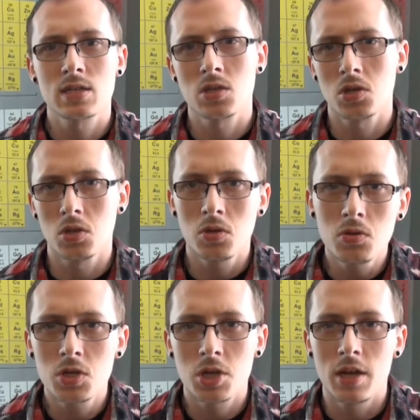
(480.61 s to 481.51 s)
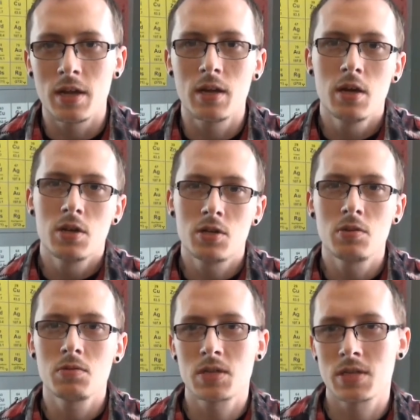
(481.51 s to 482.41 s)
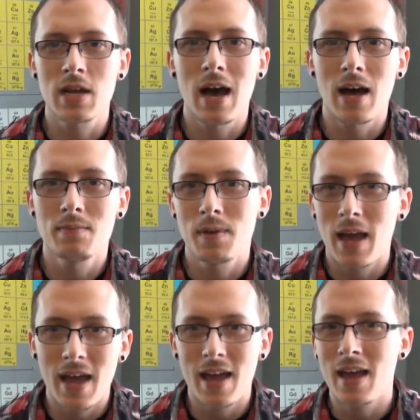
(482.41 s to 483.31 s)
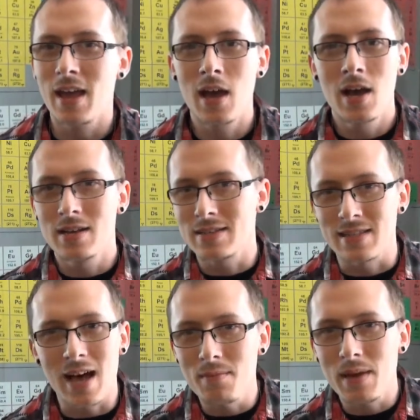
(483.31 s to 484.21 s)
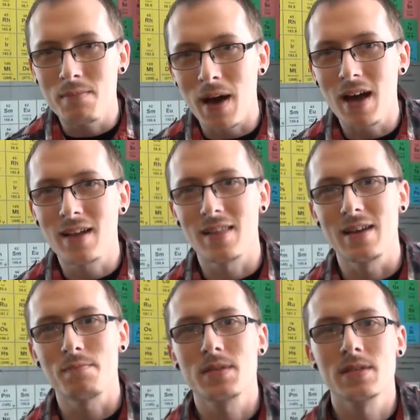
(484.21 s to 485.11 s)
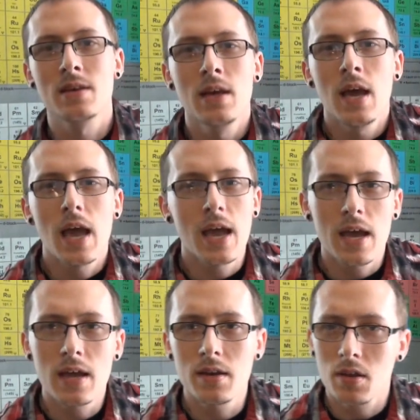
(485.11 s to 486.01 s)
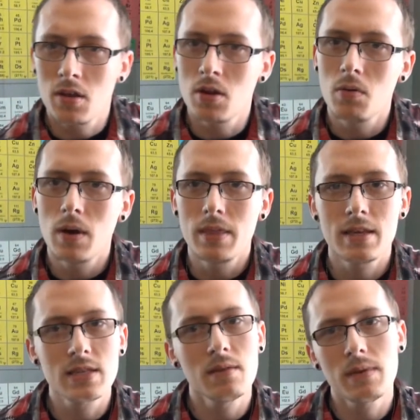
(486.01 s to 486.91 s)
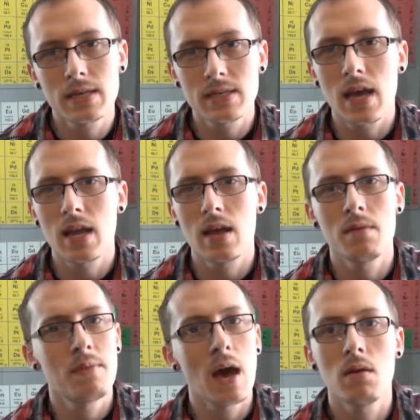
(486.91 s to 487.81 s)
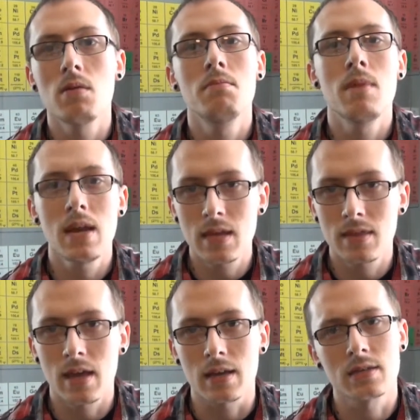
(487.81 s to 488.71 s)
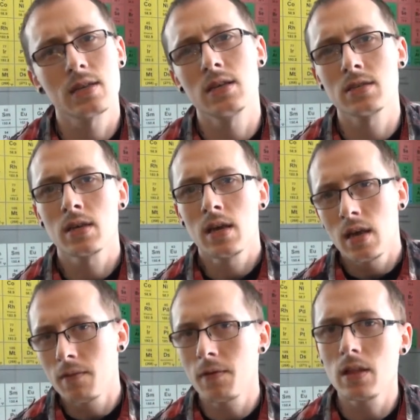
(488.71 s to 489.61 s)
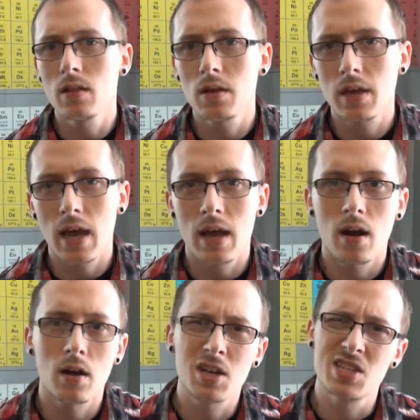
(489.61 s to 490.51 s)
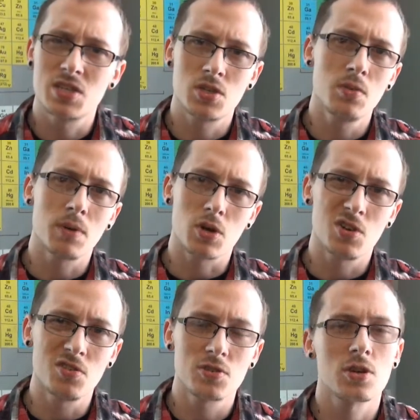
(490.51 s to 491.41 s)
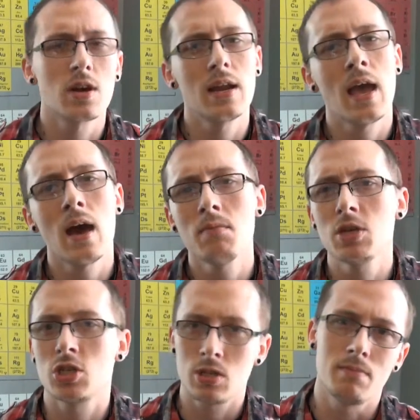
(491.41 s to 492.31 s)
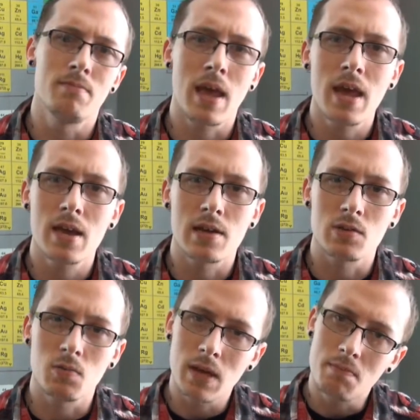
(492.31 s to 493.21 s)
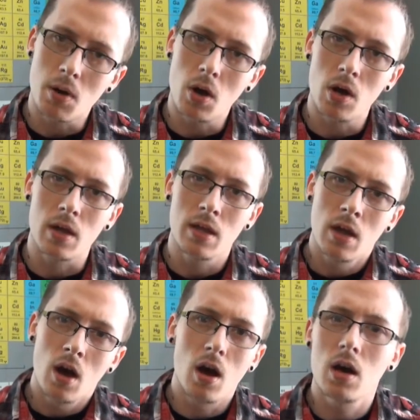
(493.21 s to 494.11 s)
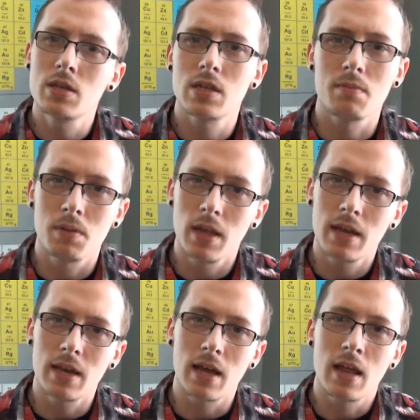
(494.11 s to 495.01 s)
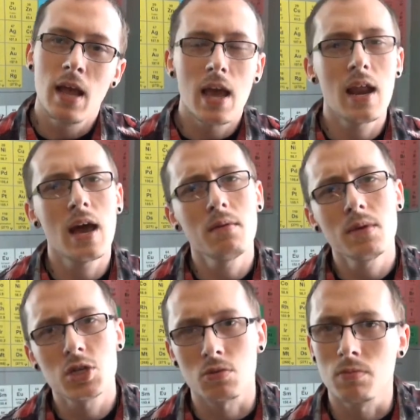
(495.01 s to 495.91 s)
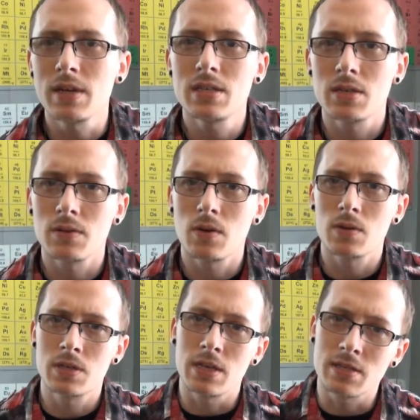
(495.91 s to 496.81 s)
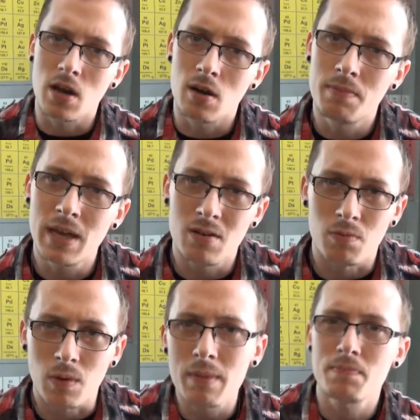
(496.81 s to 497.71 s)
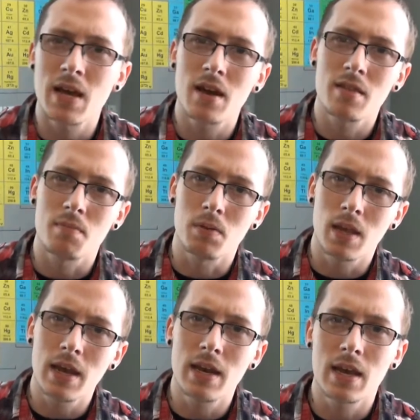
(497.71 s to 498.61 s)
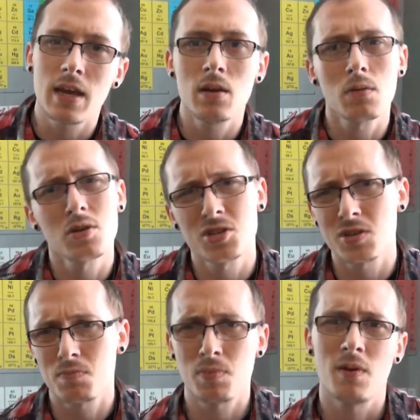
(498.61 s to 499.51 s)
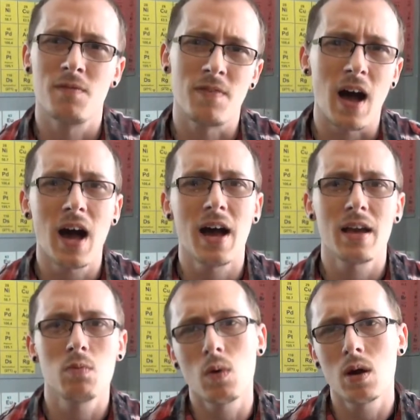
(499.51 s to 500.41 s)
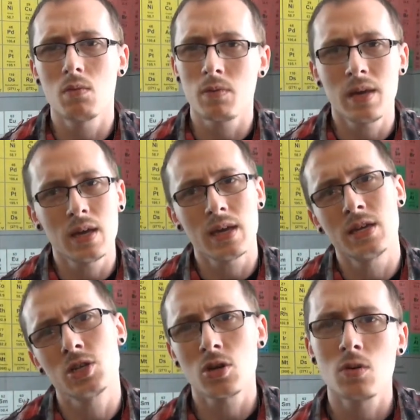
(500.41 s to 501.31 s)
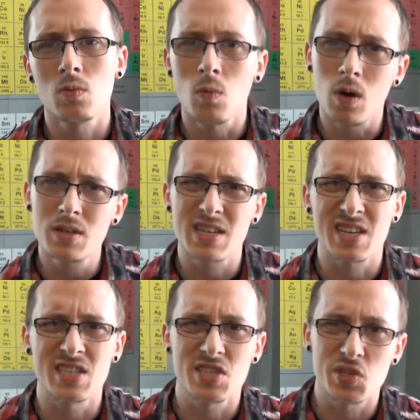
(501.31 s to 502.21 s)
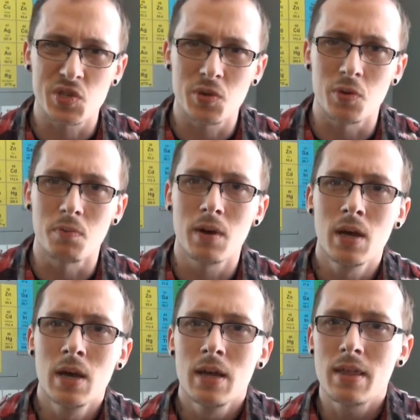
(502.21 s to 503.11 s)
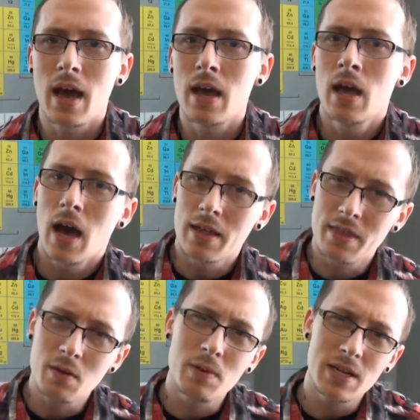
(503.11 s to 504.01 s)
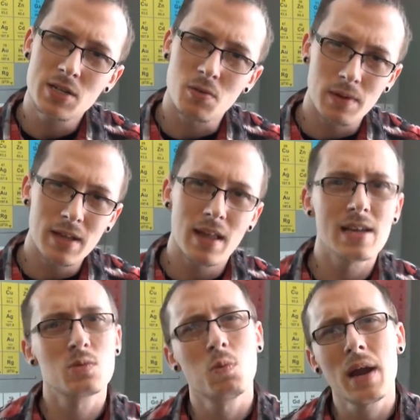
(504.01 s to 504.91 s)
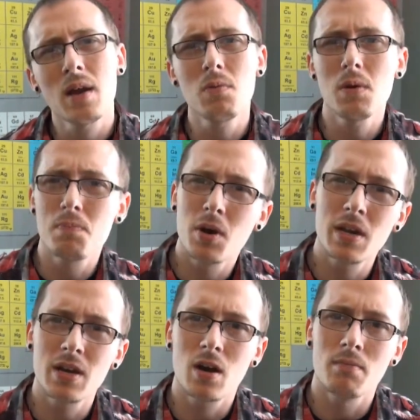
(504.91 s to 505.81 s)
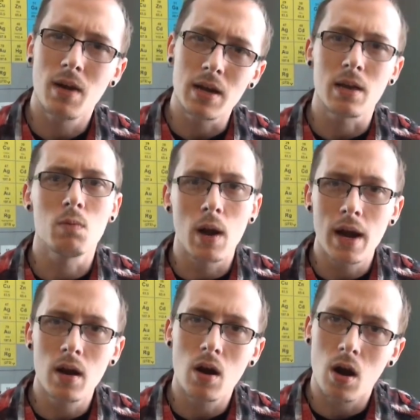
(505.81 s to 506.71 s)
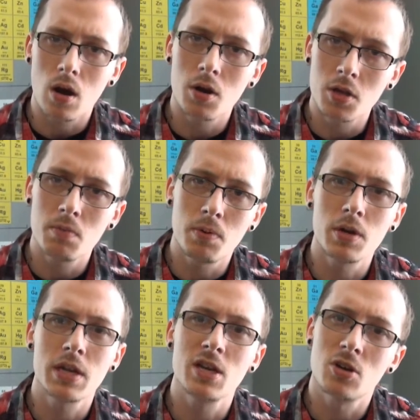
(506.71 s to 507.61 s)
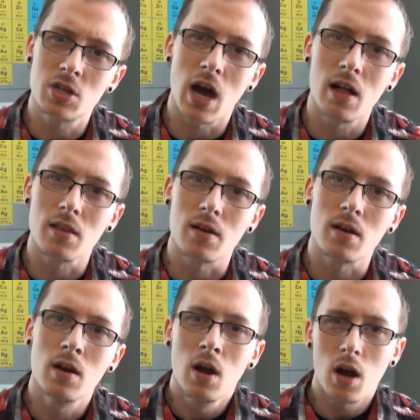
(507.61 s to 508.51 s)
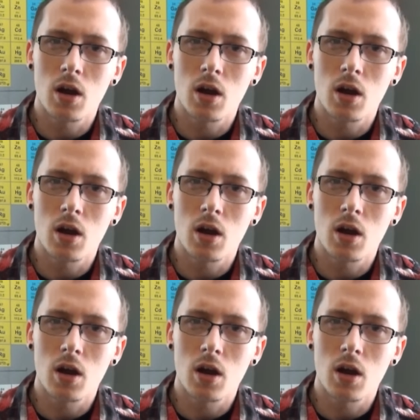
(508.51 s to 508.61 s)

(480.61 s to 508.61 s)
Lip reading: solution to stop a zombie apocalypse. And you know what? This can be said about many things, because if we look at our consumer culture and how much demand we put onto the planet and how much resources are being ripped out of the planet in order to provide what we in turn want to consume, that I think we need to realize where we're putting our money. Where are you putting your dollar?